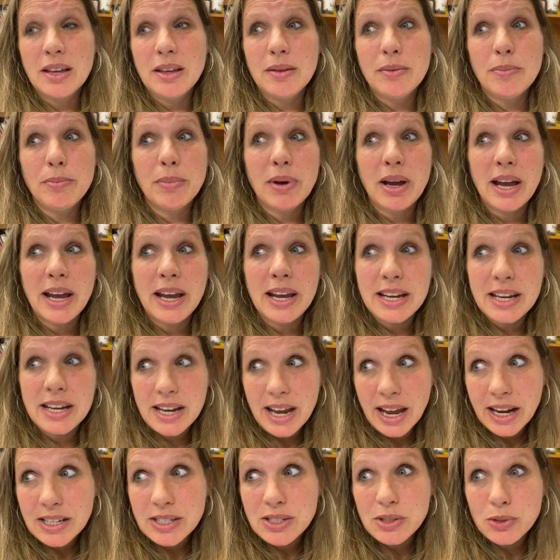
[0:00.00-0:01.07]
My
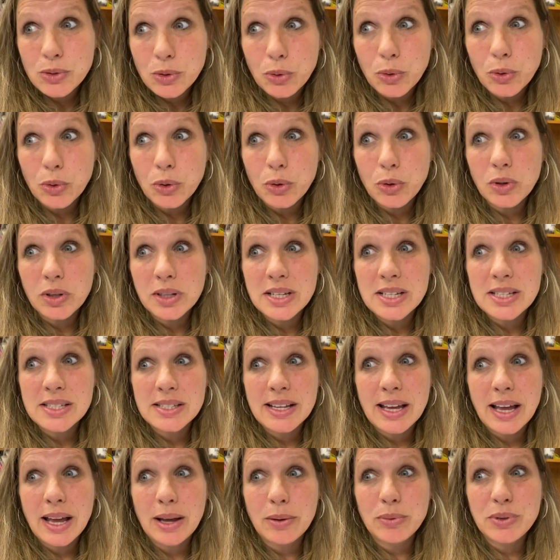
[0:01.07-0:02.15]
next goal is
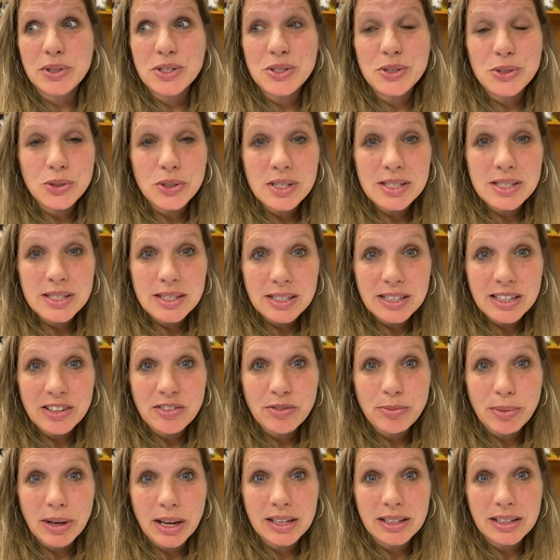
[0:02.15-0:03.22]
that when students leave
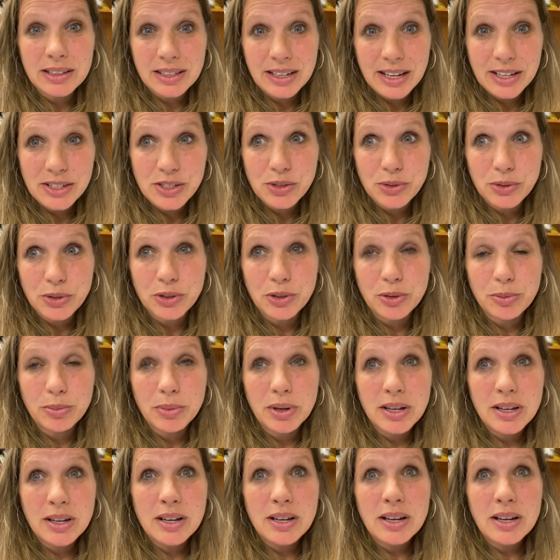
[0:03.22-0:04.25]
my classroom,